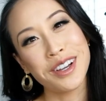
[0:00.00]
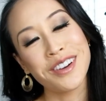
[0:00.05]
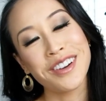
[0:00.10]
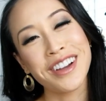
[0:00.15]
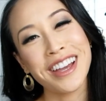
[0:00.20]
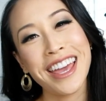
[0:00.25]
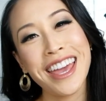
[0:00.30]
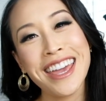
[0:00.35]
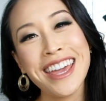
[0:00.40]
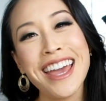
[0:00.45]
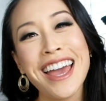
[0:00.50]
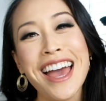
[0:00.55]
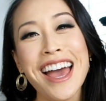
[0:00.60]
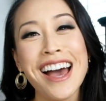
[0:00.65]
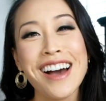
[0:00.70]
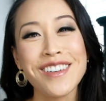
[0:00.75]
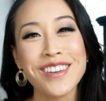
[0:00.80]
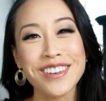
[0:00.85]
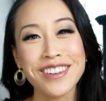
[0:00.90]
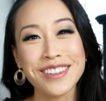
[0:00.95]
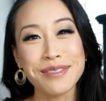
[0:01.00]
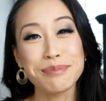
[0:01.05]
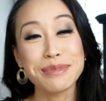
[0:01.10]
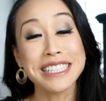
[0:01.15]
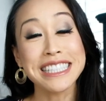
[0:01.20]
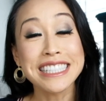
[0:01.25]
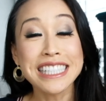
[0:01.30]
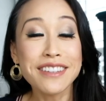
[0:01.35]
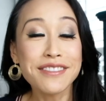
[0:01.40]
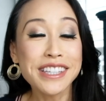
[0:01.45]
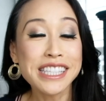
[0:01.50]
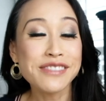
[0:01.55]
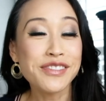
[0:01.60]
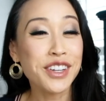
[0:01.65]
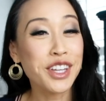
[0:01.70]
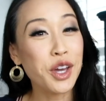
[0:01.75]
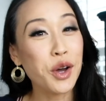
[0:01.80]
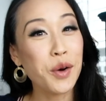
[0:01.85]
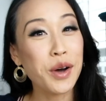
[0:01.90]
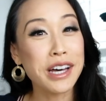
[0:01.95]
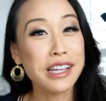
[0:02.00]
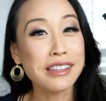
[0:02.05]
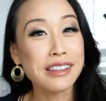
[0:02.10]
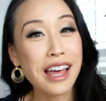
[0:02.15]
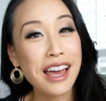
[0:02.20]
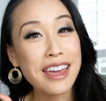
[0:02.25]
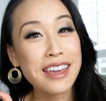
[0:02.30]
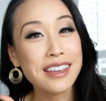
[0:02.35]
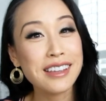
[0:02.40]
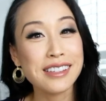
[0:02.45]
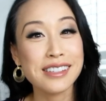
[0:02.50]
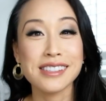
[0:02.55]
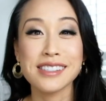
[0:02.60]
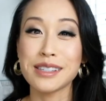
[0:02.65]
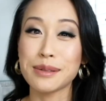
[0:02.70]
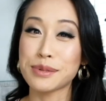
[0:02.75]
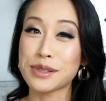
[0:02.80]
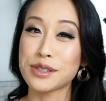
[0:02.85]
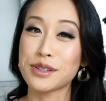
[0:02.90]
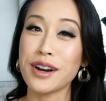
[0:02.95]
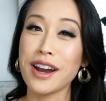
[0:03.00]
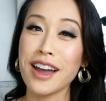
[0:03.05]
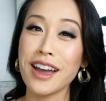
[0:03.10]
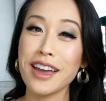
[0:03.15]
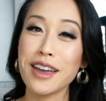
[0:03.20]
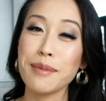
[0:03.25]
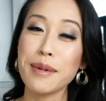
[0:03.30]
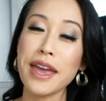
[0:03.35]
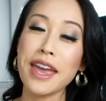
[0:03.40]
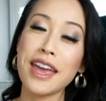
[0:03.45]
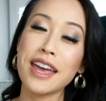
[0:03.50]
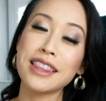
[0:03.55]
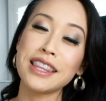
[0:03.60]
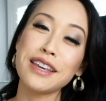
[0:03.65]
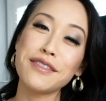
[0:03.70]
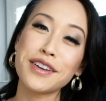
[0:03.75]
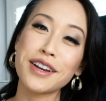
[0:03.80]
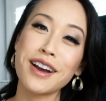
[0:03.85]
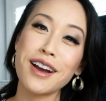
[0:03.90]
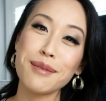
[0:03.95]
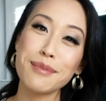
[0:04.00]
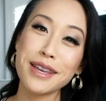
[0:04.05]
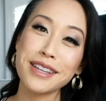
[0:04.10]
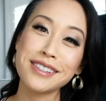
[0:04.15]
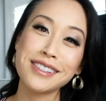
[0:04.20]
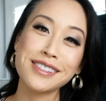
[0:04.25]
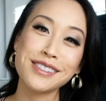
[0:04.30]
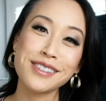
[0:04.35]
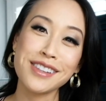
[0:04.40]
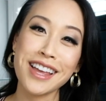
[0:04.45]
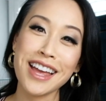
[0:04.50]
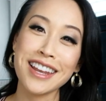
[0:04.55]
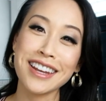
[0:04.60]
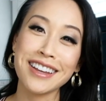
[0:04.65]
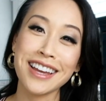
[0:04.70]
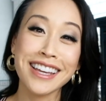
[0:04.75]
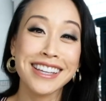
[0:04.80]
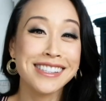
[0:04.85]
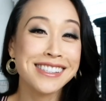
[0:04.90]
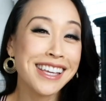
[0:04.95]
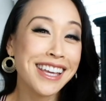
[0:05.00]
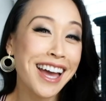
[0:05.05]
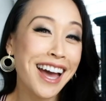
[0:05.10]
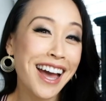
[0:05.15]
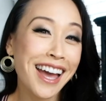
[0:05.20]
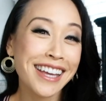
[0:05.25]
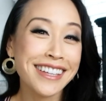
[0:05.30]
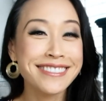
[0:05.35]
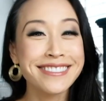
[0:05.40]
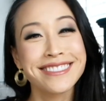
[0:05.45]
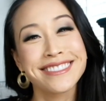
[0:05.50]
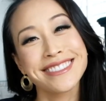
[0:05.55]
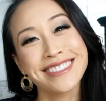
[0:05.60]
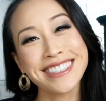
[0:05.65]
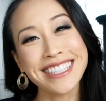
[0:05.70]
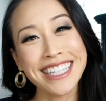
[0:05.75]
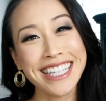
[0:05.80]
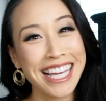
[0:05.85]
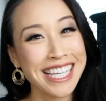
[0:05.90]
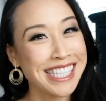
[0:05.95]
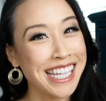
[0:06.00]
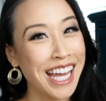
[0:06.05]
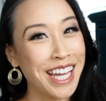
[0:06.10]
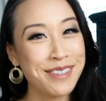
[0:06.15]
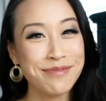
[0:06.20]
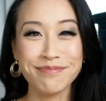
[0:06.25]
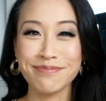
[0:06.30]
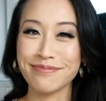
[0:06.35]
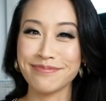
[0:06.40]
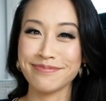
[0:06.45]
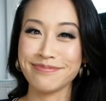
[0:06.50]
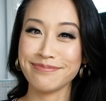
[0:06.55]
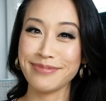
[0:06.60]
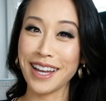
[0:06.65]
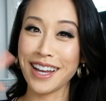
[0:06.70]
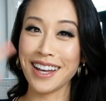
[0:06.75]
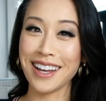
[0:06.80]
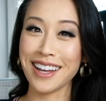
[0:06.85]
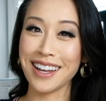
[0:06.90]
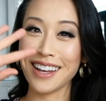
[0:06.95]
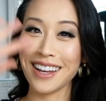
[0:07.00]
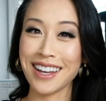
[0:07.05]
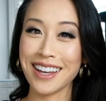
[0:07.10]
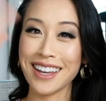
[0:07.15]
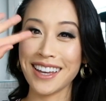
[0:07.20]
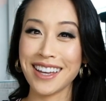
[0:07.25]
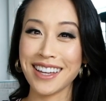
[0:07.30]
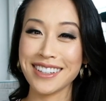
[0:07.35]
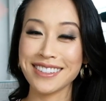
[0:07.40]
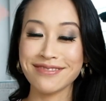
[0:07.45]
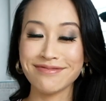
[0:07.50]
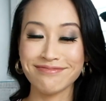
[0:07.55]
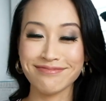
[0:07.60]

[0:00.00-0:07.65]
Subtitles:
Okay, well, please give this video a like, subscribe, and leave a comment so that I can say hi. See you next time. Bye.